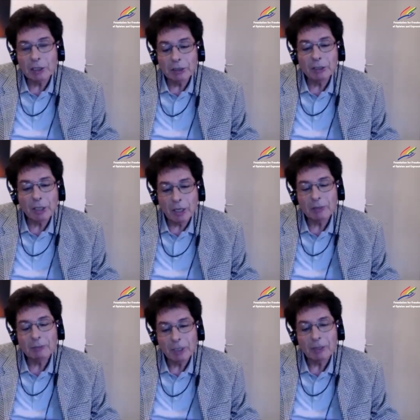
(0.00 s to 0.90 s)
India,
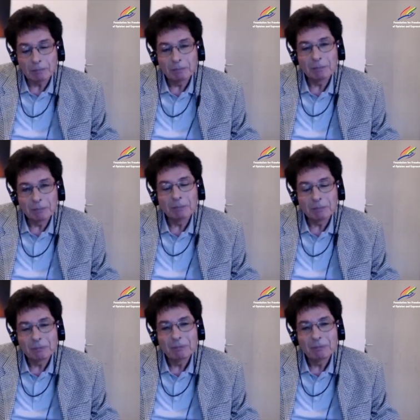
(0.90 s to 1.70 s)
Pakistan, yeah.